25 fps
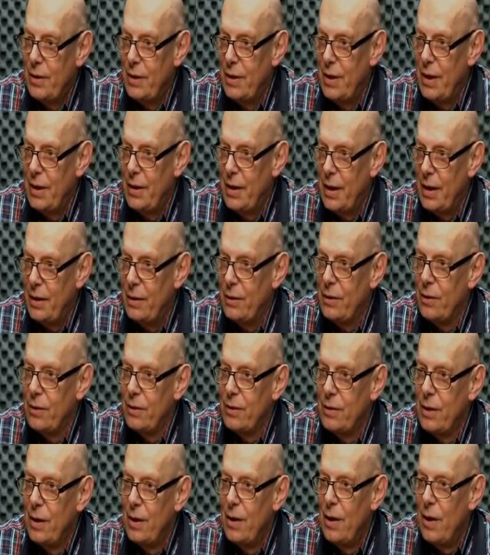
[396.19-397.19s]
of the
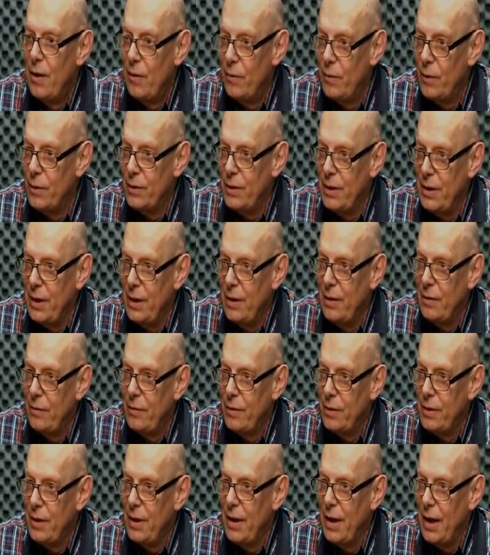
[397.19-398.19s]
detector for the,
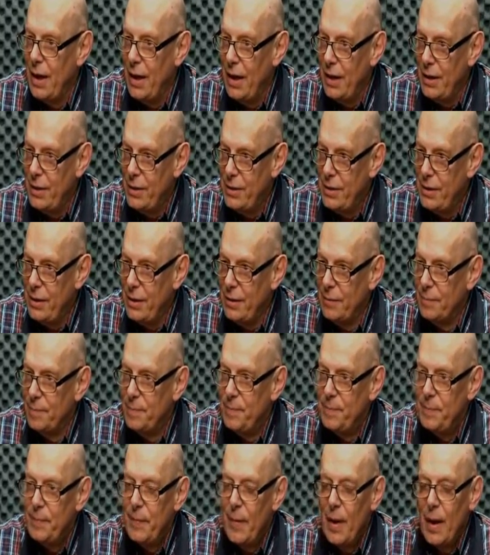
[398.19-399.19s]
for the
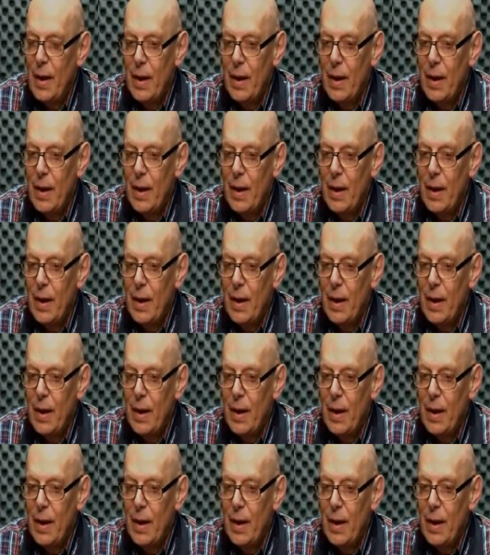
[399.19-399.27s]
LHC.